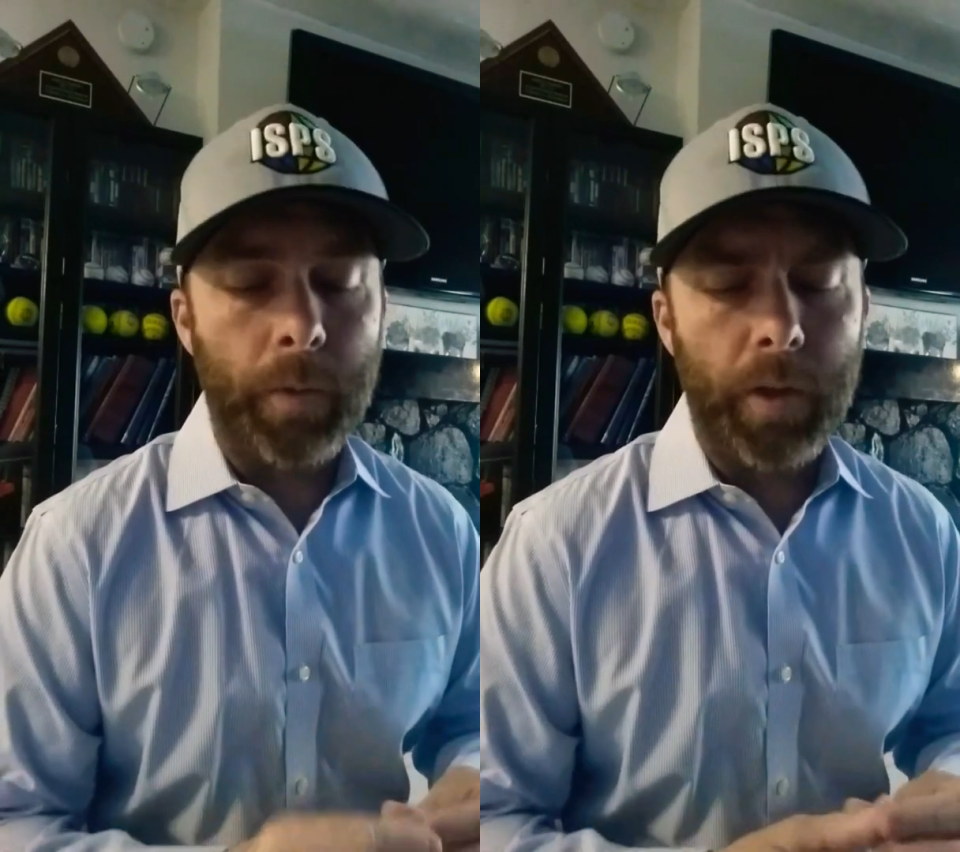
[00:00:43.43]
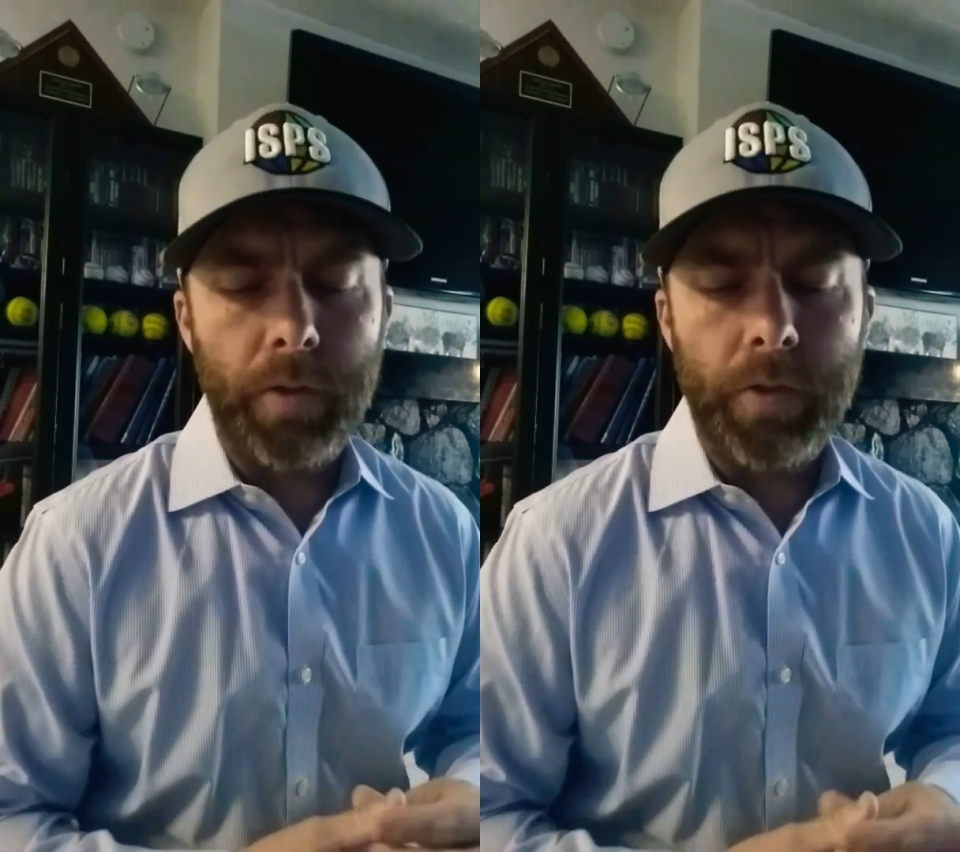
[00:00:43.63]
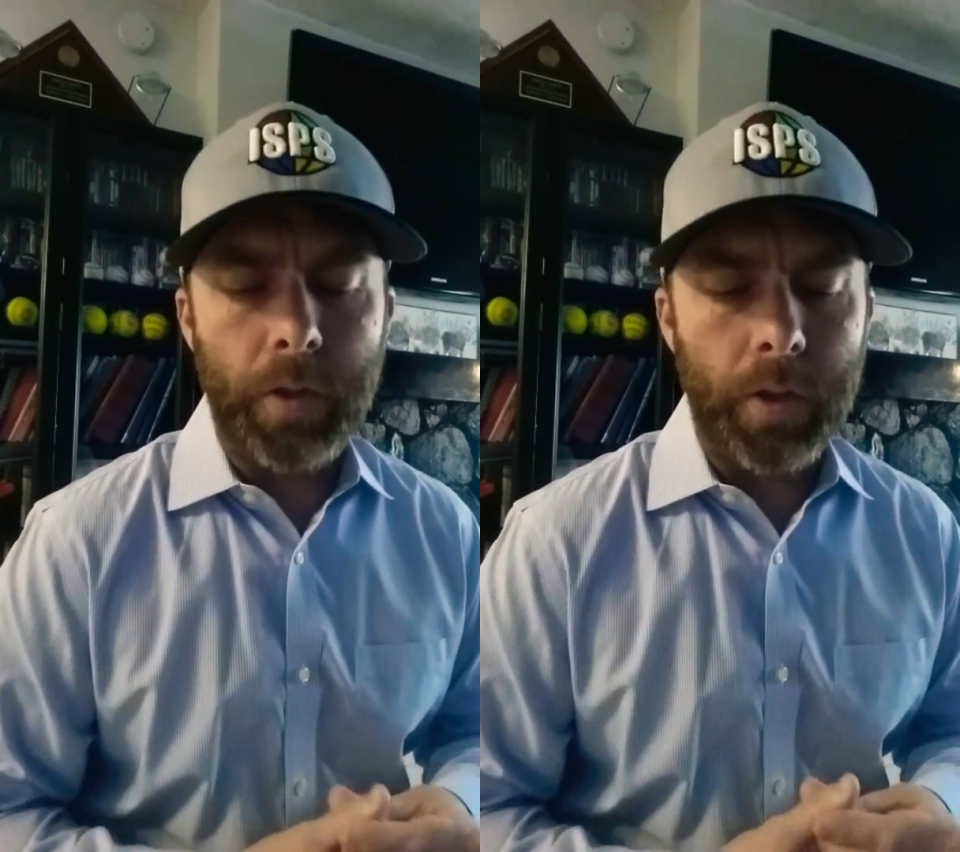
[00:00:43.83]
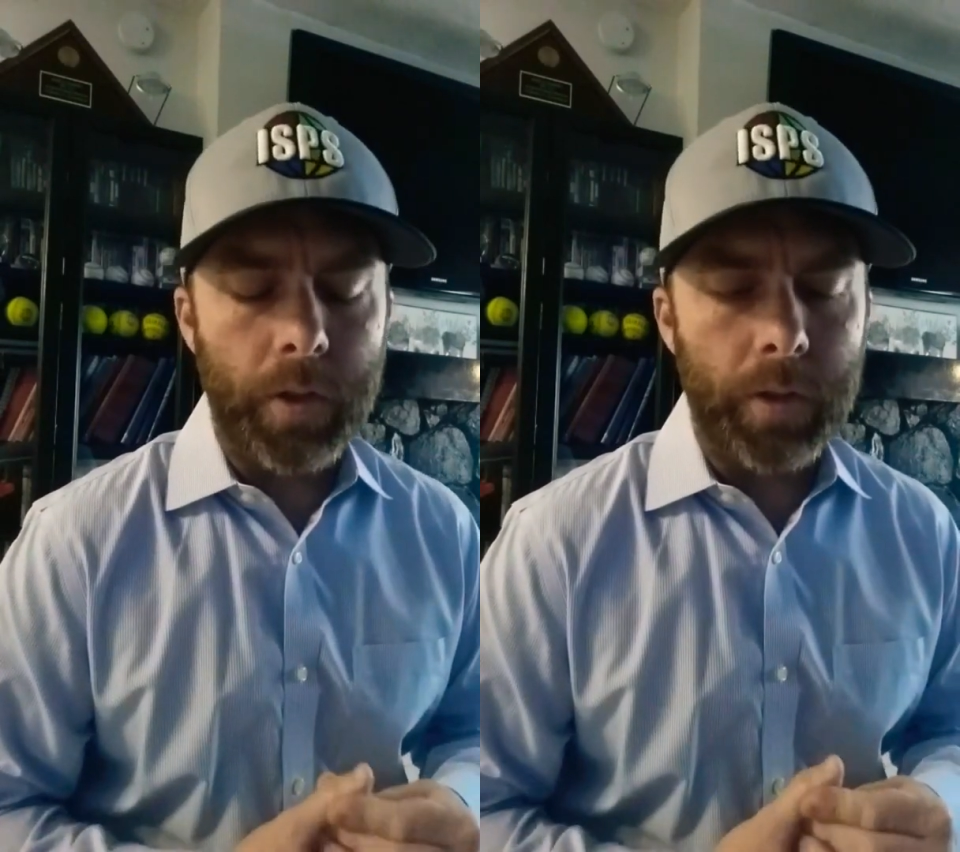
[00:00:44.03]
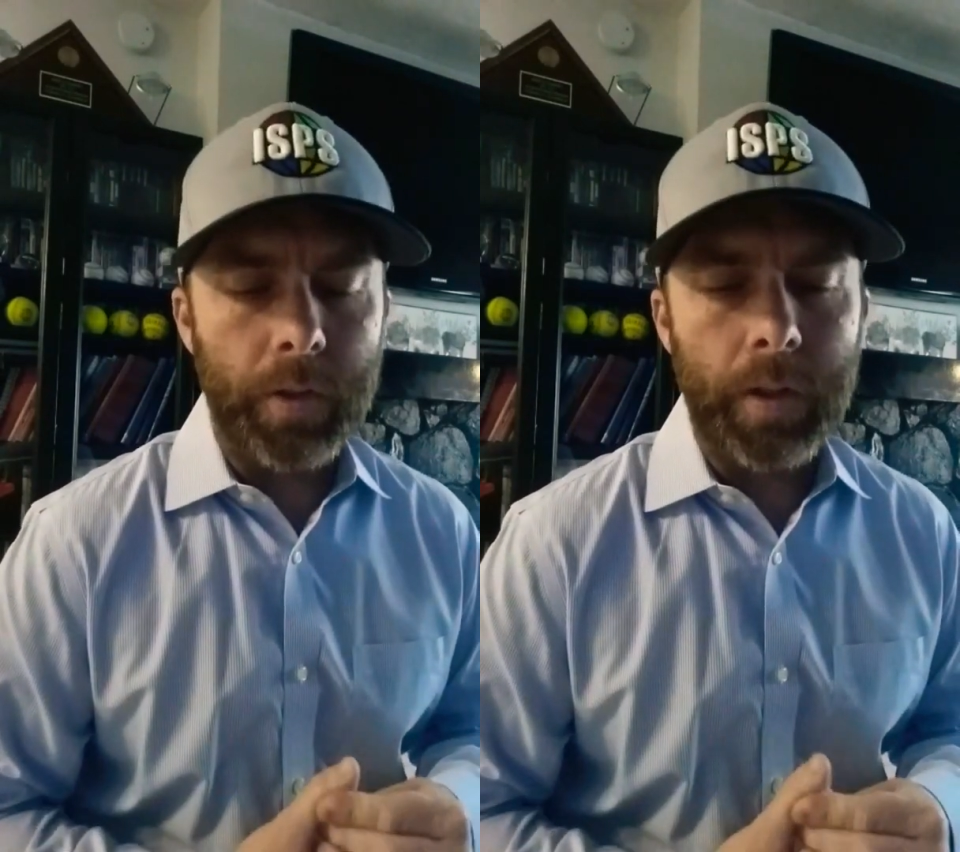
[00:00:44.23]
They were
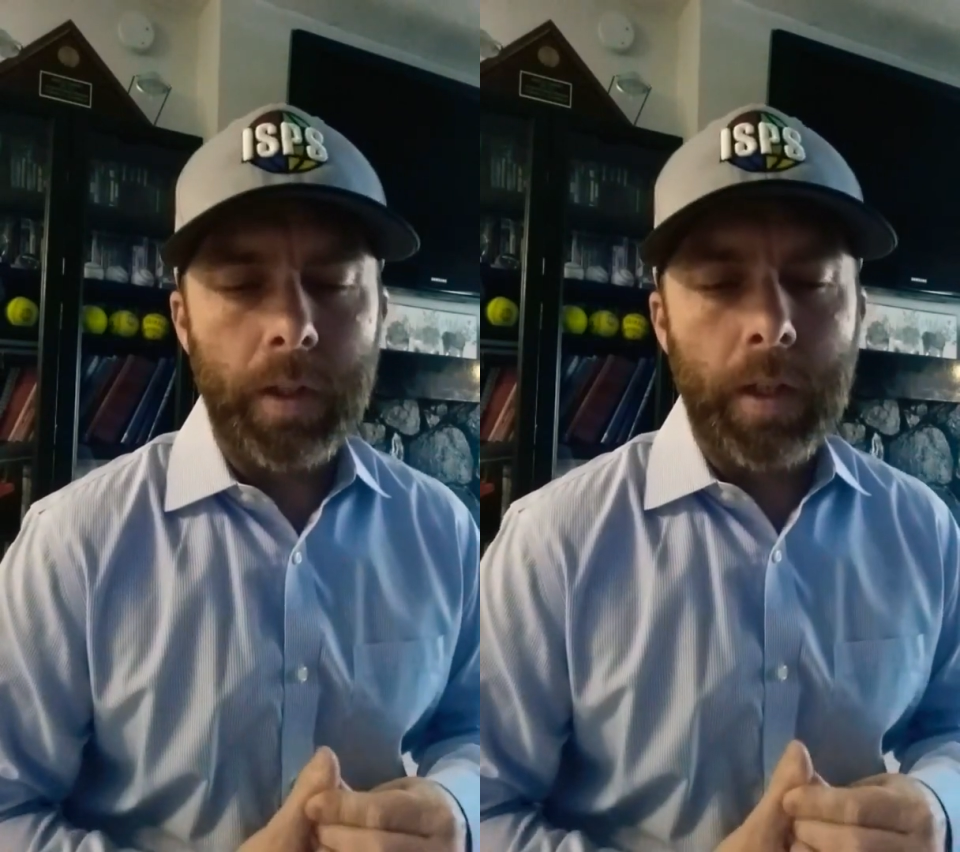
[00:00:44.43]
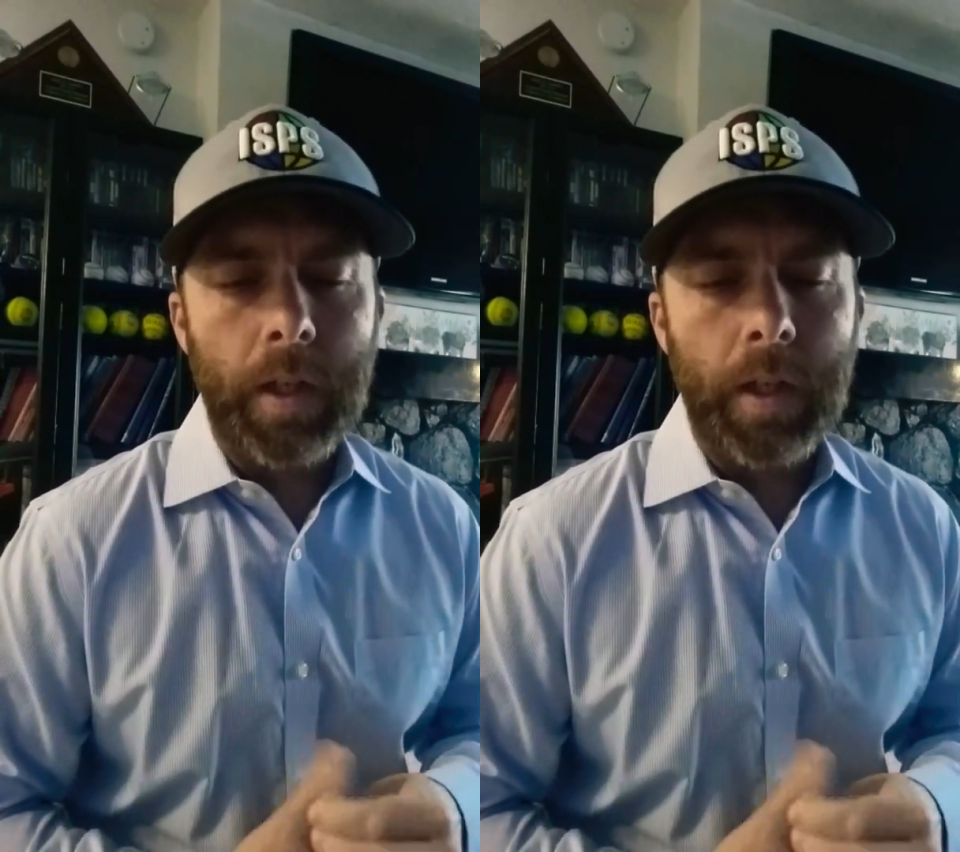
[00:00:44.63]
concerned